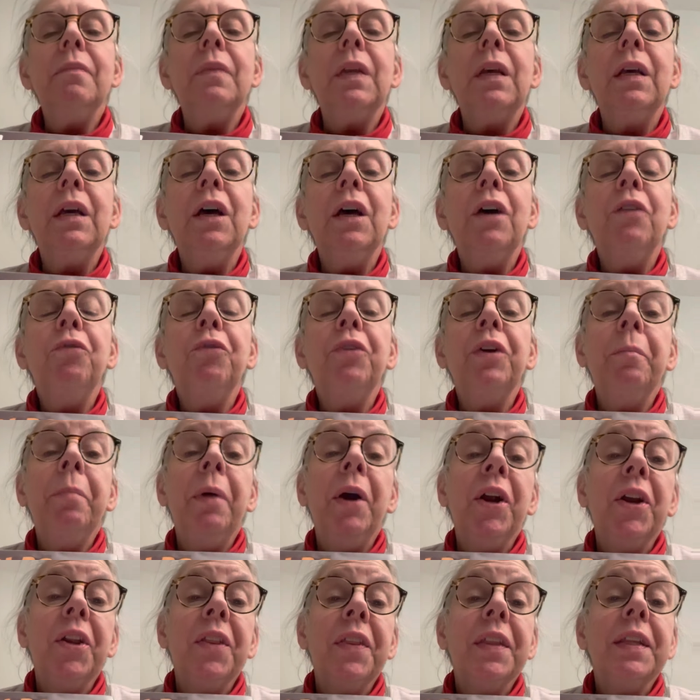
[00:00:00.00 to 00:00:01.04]
covering
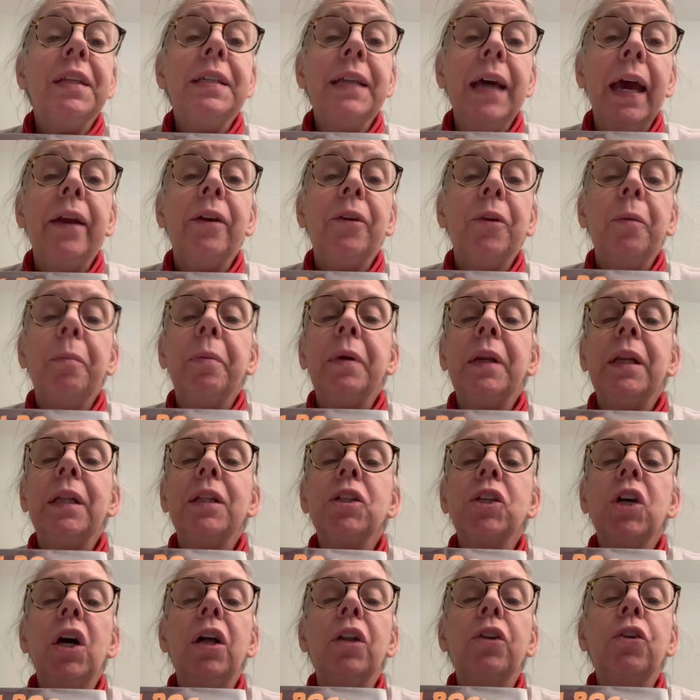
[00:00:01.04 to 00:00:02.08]
part of the title, but it's
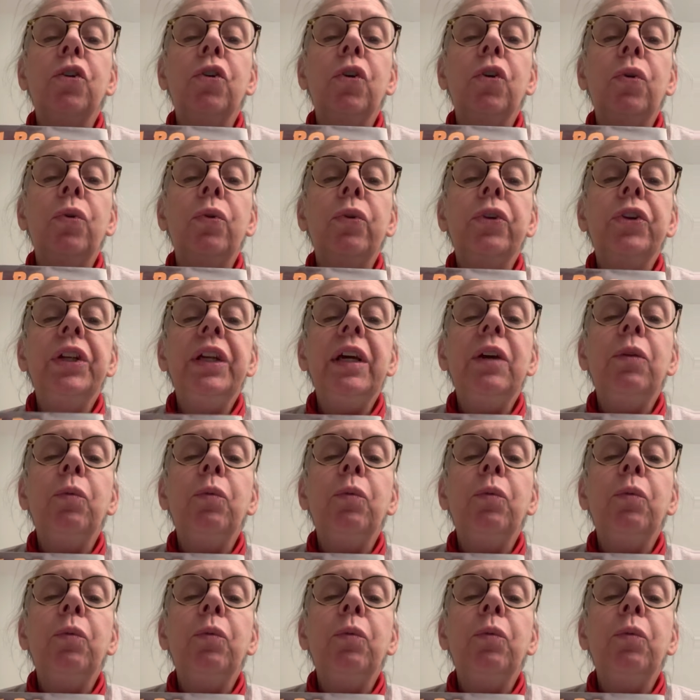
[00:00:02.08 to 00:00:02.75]
called Goldi